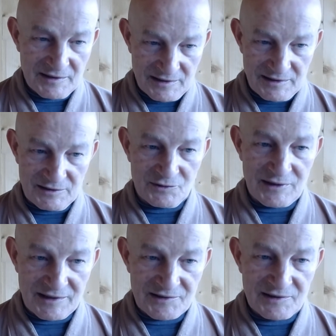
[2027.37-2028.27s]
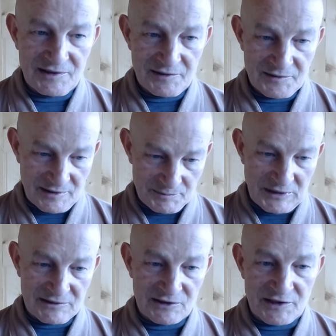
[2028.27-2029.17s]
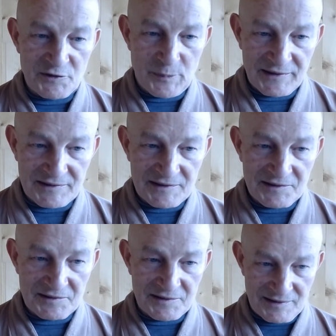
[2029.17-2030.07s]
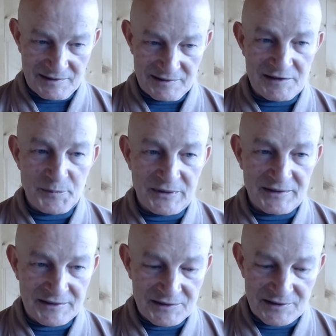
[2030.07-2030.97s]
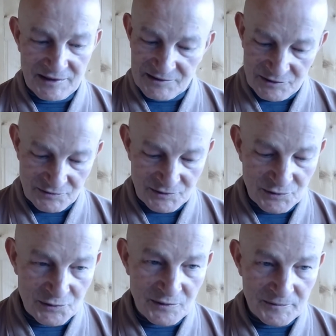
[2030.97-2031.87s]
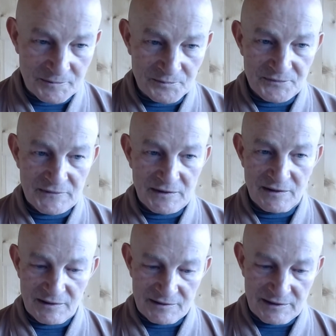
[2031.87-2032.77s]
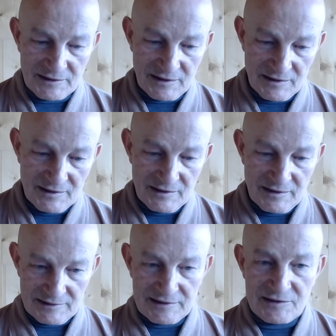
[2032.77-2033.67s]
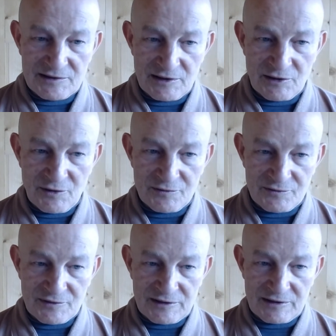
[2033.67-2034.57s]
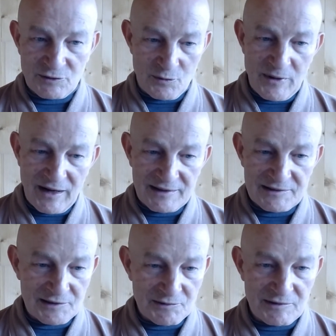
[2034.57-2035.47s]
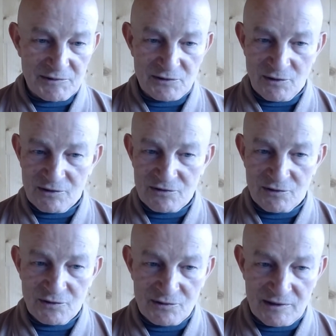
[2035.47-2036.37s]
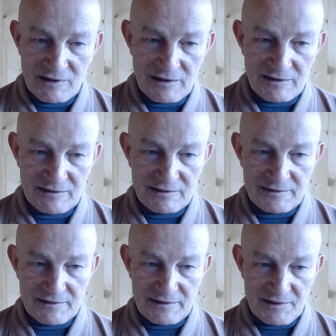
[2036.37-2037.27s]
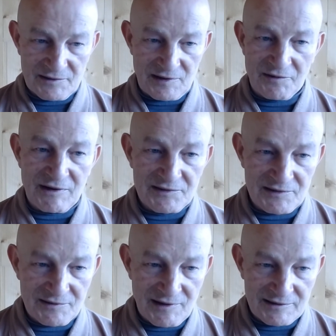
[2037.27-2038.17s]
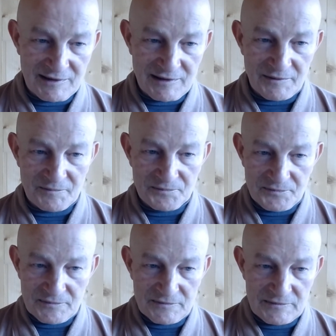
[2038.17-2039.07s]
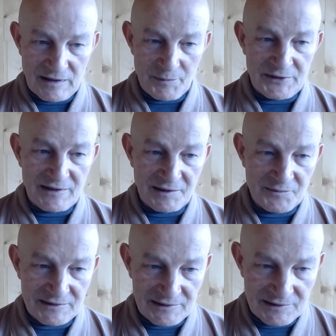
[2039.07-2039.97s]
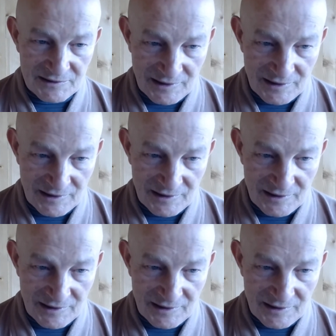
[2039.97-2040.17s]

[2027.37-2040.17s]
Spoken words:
together, but respecting deeply each other's view. The teacher of Kumarajiva was also a Sarvastivada Abhidharma teacher,